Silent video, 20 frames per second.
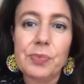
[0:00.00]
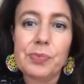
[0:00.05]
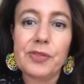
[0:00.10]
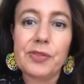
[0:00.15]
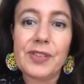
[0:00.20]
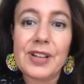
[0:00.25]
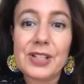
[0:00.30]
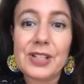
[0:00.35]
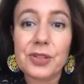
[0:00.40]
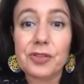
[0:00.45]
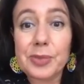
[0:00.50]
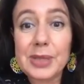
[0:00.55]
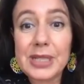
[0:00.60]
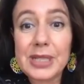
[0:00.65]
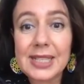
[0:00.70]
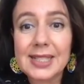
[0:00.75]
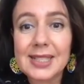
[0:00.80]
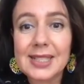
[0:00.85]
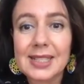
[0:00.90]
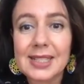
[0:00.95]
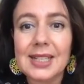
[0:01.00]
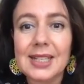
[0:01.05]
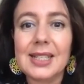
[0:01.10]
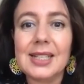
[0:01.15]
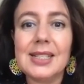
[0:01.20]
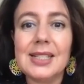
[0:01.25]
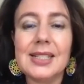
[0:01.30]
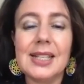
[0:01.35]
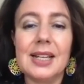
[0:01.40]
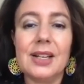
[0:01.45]
professor of media
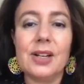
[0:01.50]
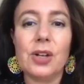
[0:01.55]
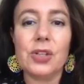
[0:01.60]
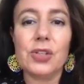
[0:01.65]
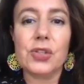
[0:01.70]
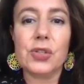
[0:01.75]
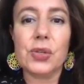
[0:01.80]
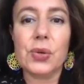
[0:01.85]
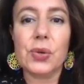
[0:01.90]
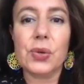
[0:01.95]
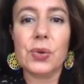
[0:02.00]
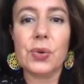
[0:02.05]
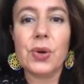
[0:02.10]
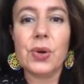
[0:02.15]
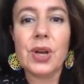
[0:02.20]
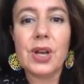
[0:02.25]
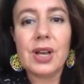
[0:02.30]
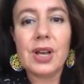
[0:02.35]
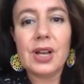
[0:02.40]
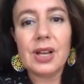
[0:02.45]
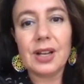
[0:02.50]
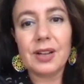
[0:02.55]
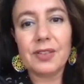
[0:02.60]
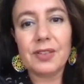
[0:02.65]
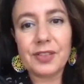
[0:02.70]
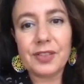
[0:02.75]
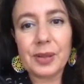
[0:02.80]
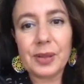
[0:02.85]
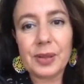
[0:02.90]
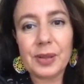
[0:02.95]
studies and also a
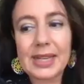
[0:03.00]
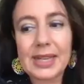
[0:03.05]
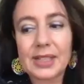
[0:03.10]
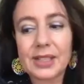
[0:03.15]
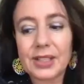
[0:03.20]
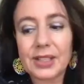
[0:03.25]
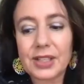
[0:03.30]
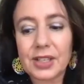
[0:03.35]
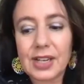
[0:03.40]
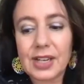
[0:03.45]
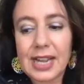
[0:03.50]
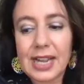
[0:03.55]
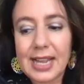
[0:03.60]
filmmaker.